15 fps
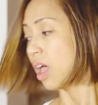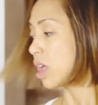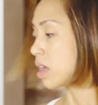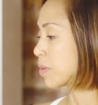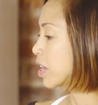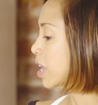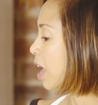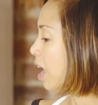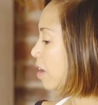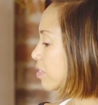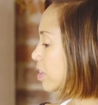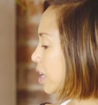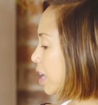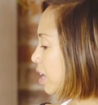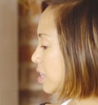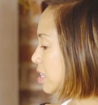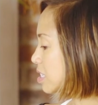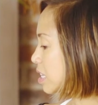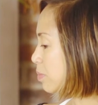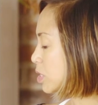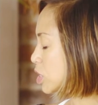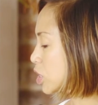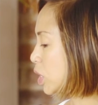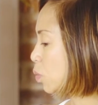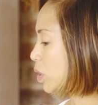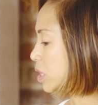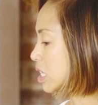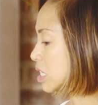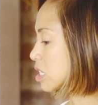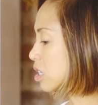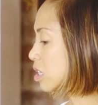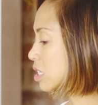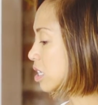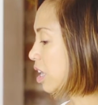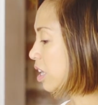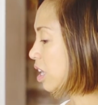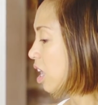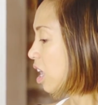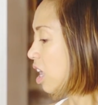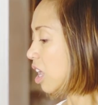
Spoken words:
And I'm gonna have Kate demonstrate what this looks like